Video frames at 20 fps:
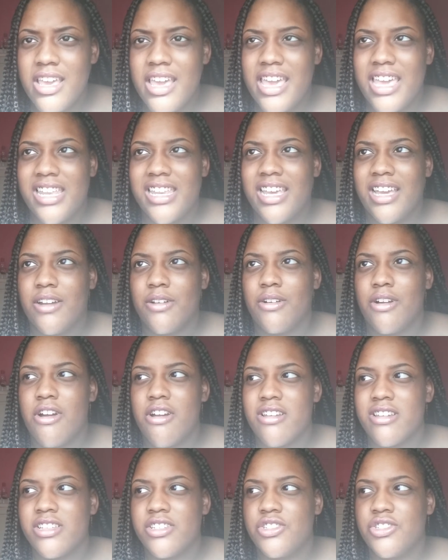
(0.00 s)
and how
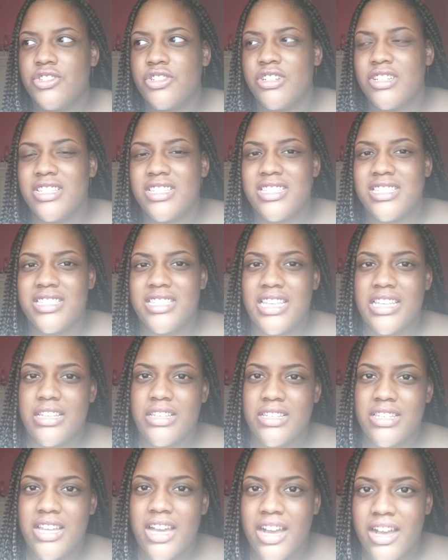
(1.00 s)
artists
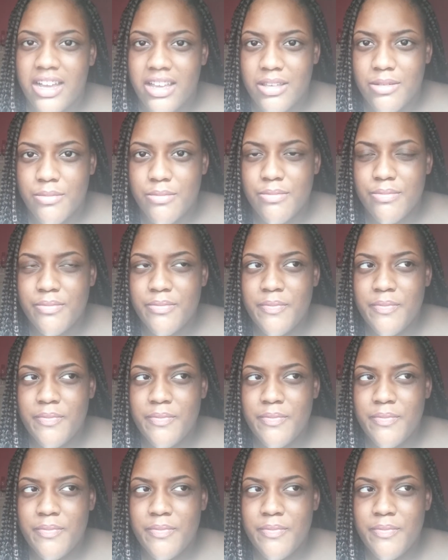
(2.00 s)
transcend time.